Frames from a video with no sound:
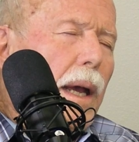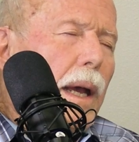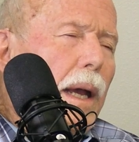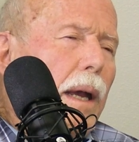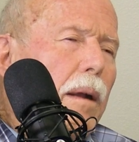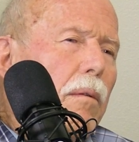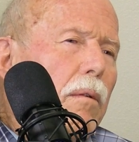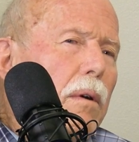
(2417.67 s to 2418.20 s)

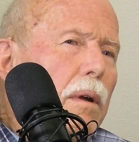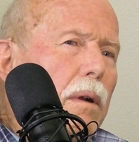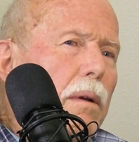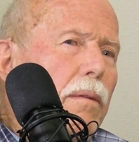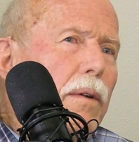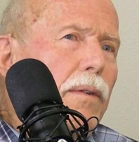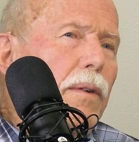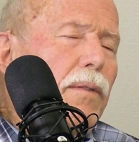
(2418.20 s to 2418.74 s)
and one
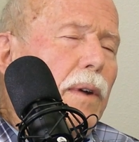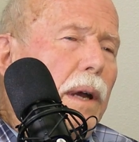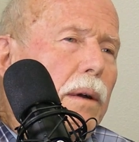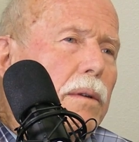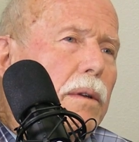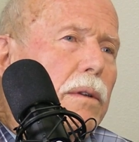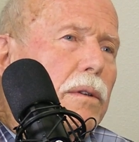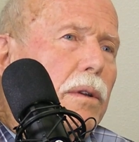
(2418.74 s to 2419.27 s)
of
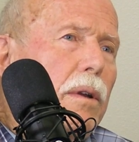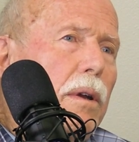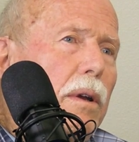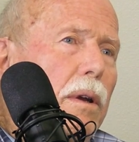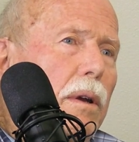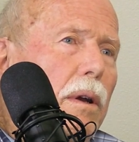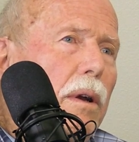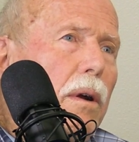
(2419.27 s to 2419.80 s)
Fountain's
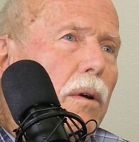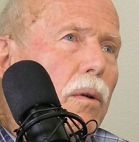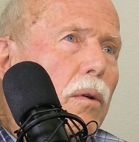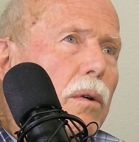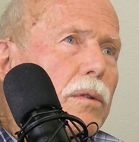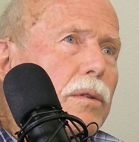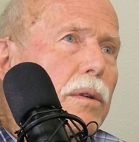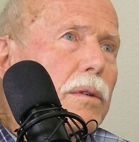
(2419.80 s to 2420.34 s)

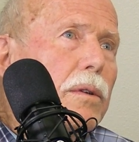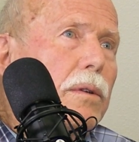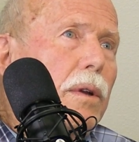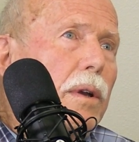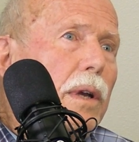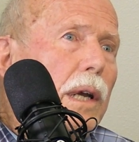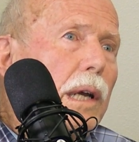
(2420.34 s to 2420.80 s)
horses,